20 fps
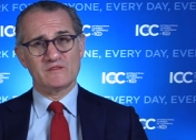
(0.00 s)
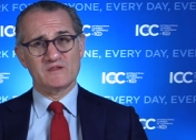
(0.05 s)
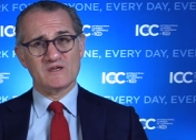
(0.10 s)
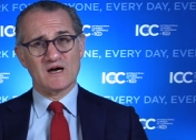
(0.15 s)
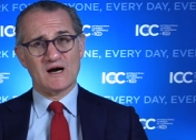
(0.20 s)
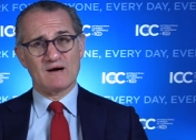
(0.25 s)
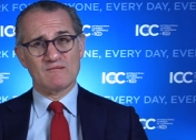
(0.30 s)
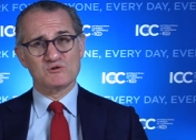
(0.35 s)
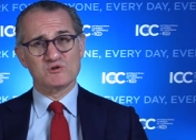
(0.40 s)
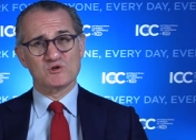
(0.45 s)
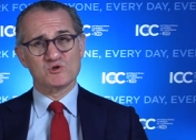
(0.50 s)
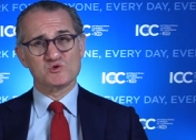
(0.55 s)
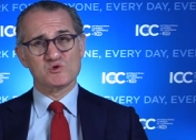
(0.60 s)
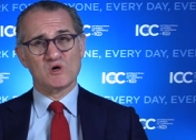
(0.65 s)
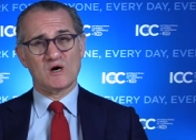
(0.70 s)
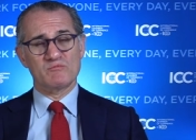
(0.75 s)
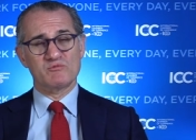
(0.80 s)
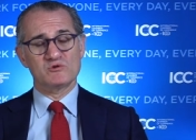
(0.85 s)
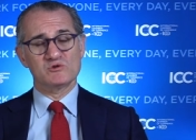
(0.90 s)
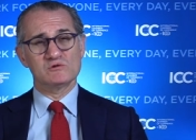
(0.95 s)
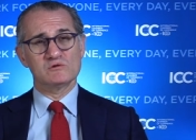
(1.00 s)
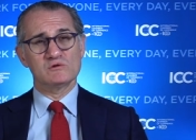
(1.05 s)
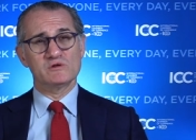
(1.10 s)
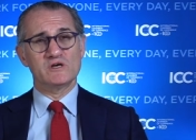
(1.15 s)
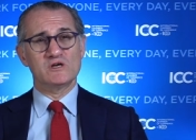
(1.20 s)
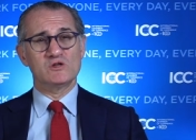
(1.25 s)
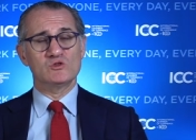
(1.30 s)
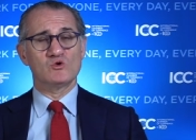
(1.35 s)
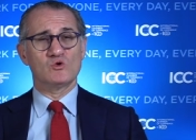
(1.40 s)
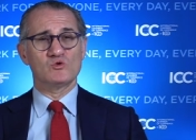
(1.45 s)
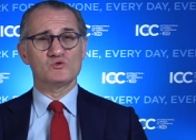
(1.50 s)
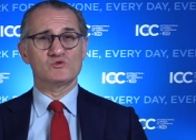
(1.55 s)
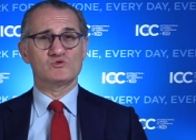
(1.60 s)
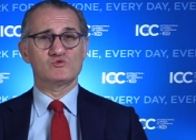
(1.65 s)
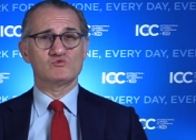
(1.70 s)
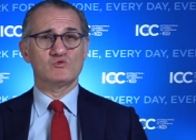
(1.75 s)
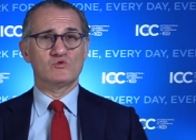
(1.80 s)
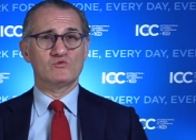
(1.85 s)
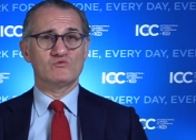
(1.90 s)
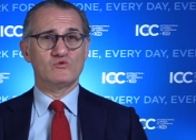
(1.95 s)
the arbitral tribunal in order
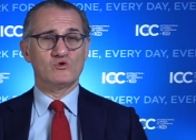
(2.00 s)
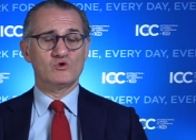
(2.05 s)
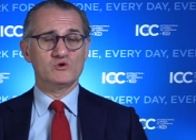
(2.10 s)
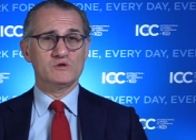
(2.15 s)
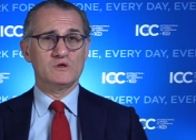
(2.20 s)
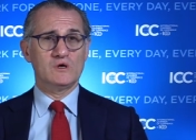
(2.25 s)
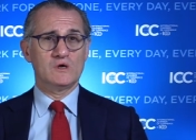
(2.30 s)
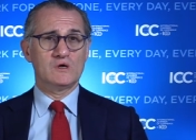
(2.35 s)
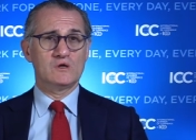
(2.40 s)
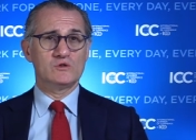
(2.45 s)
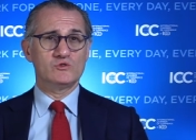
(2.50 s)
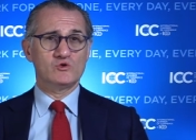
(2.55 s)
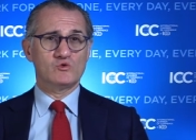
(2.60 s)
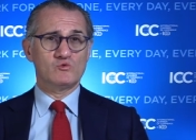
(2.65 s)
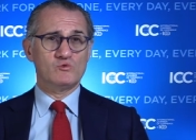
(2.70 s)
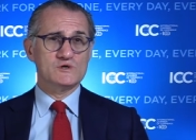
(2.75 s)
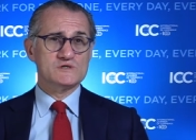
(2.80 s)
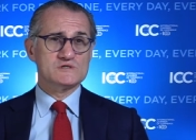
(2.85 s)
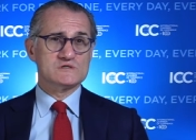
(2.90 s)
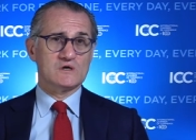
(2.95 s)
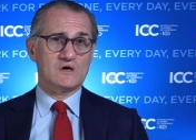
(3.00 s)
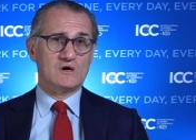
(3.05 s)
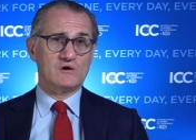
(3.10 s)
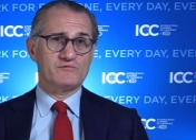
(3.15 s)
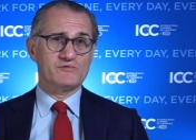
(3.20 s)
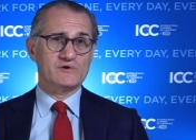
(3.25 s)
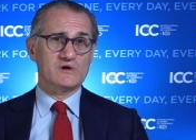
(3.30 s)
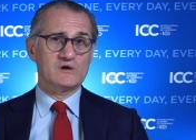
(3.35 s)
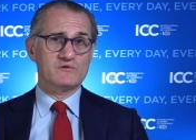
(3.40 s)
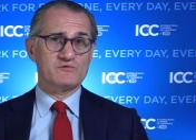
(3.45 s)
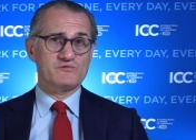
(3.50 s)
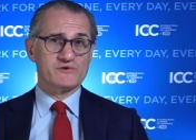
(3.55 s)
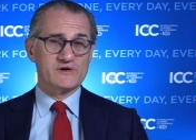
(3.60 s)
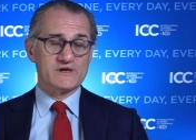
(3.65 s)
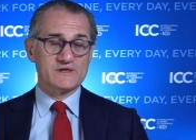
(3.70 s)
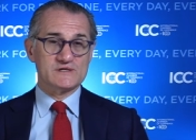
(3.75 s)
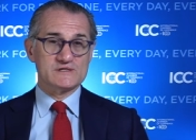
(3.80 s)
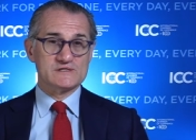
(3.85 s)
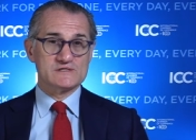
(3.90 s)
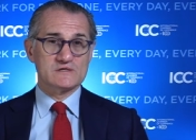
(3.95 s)
to avoid the risk of
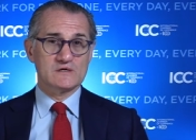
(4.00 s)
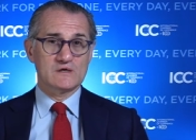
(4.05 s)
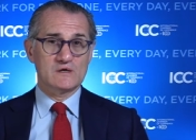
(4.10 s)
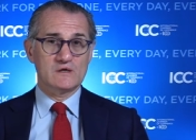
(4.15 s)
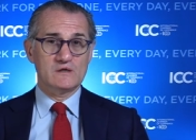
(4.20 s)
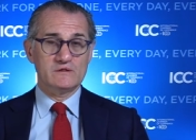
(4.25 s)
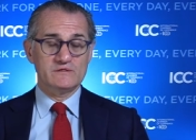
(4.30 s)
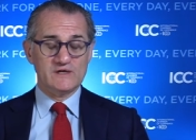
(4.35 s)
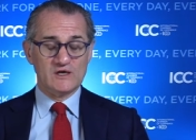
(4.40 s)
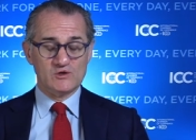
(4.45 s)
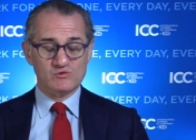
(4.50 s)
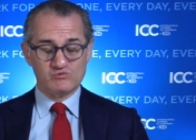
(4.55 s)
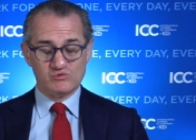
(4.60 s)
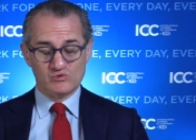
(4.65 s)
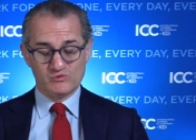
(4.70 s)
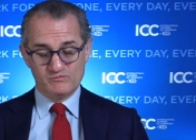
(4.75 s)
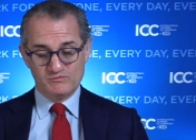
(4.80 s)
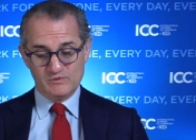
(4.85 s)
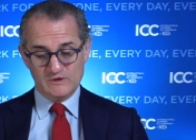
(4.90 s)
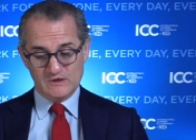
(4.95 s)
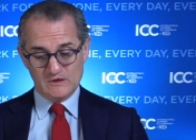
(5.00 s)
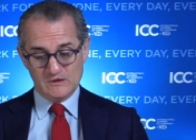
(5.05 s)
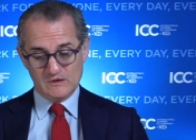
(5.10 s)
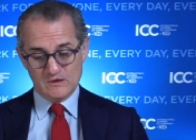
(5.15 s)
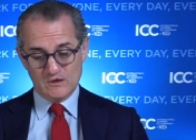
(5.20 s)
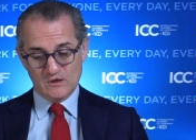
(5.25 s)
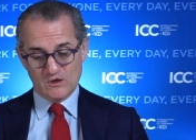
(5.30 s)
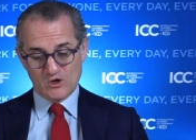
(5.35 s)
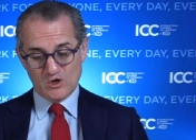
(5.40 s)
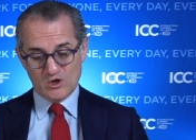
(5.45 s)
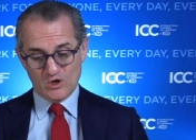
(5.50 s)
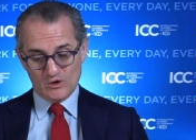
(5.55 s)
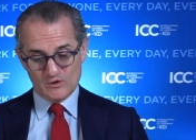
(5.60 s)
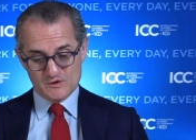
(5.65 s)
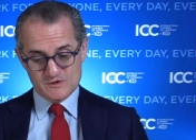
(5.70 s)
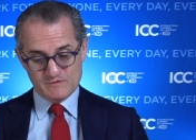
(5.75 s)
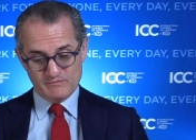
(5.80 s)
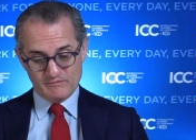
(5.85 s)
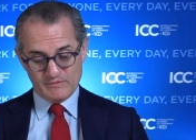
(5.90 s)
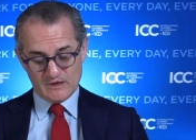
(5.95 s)
unfairness that would be uh,
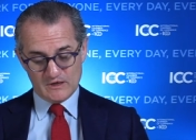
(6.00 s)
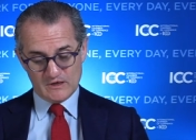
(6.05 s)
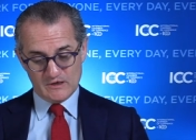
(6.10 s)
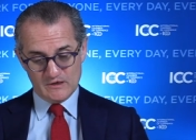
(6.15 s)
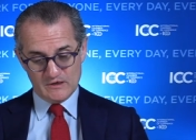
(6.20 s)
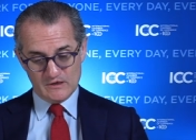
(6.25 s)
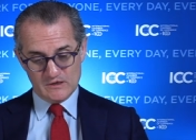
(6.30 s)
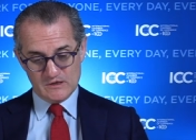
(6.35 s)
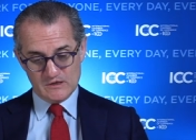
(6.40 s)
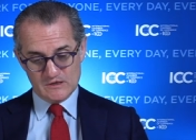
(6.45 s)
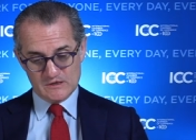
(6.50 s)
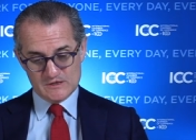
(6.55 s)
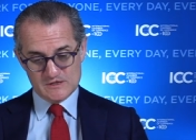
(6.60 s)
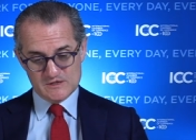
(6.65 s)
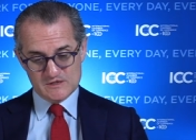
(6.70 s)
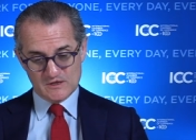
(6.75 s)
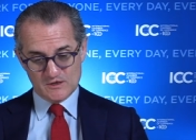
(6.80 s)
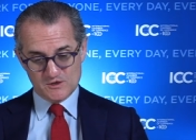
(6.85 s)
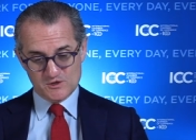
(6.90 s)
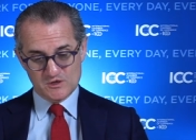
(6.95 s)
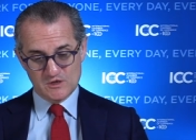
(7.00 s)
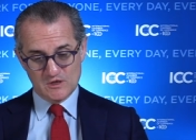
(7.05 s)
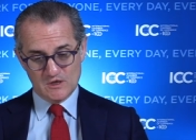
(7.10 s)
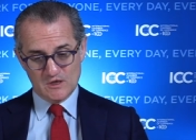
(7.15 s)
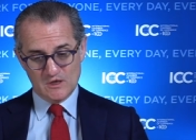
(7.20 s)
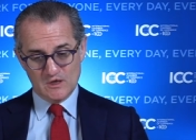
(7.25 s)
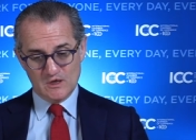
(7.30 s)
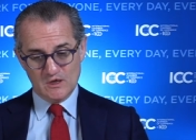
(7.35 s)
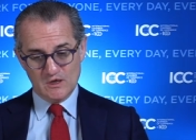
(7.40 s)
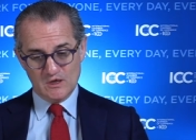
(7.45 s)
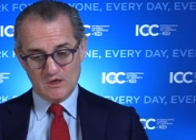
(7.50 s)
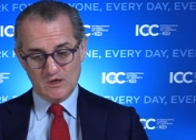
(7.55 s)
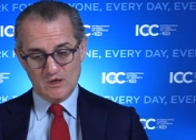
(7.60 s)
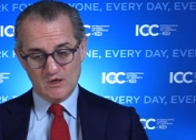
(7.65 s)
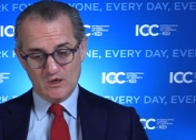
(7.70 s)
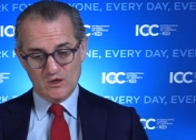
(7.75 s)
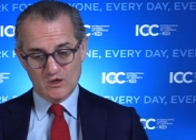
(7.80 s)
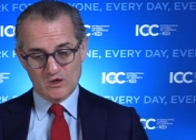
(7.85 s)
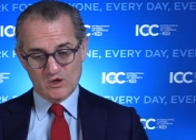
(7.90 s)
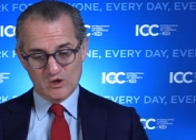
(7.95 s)
caused by uh, such uh,
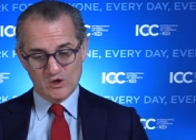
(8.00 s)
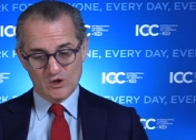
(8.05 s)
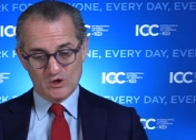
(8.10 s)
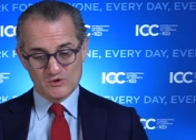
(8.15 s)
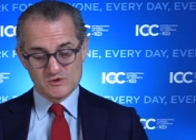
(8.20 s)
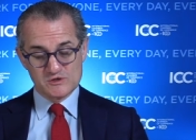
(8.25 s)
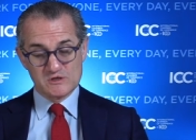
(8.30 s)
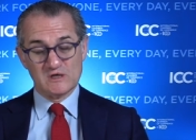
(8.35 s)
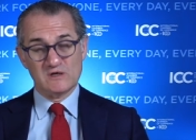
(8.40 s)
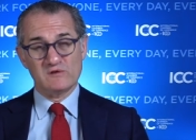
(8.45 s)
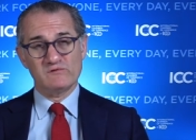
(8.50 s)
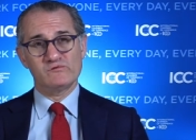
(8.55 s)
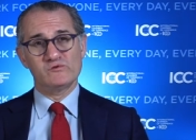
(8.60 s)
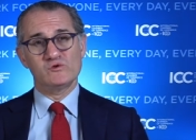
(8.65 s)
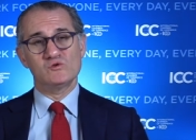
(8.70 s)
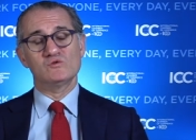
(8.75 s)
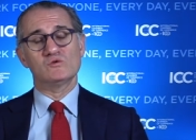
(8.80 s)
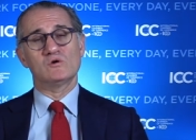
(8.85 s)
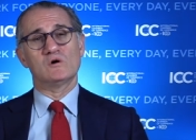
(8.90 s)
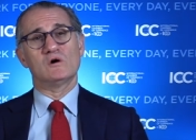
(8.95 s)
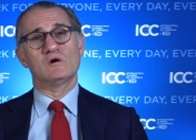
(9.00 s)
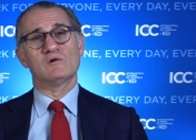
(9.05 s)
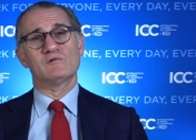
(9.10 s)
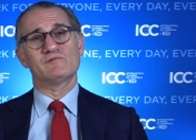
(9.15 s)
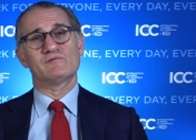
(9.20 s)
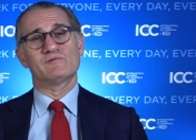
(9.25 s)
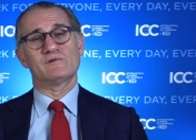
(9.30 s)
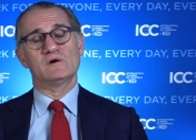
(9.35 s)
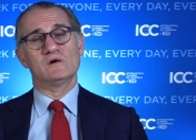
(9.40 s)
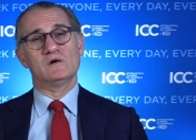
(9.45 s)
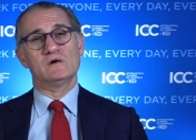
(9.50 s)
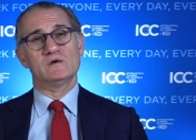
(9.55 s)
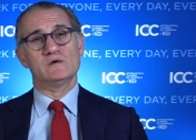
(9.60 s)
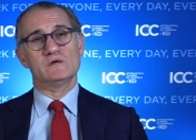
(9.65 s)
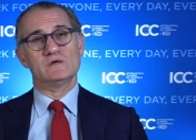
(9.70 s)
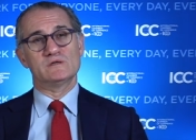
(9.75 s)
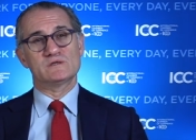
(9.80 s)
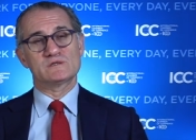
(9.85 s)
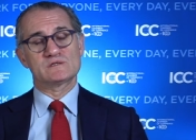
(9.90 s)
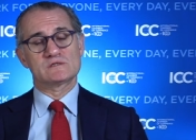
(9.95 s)
a clause in view of uh,
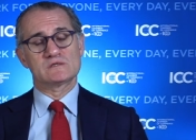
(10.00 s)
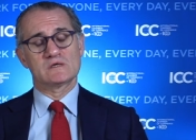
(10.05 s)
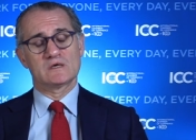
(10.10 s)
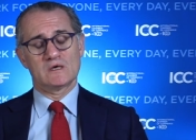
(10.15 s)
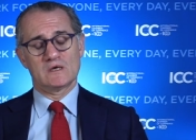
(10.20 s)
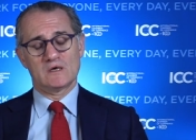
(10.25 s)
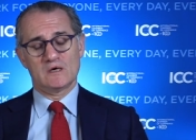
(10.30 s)
its